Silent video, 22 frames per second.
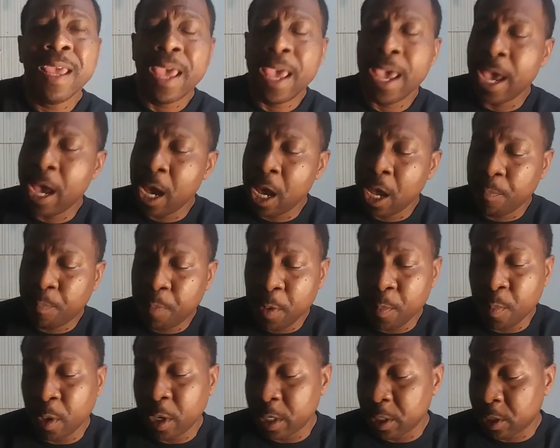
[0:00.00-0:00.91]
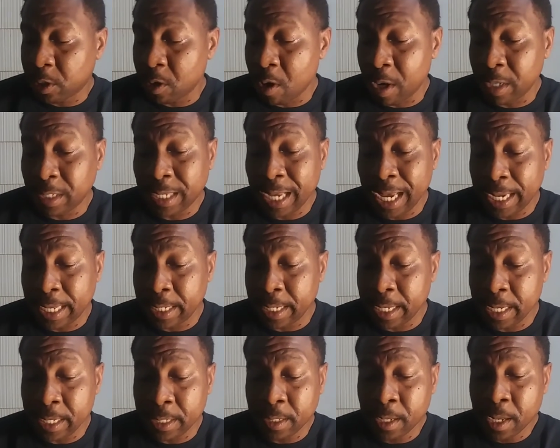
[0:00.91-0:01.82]
and people can start taking
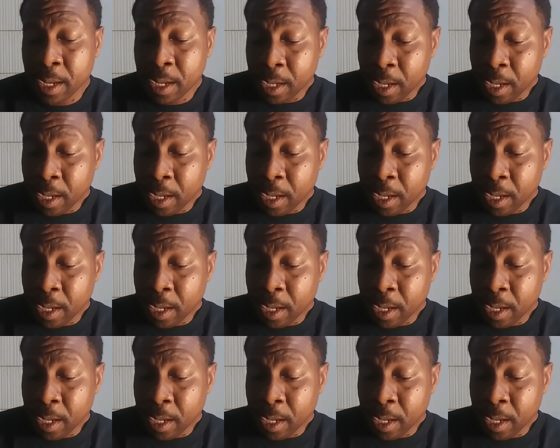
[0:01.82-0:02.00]
these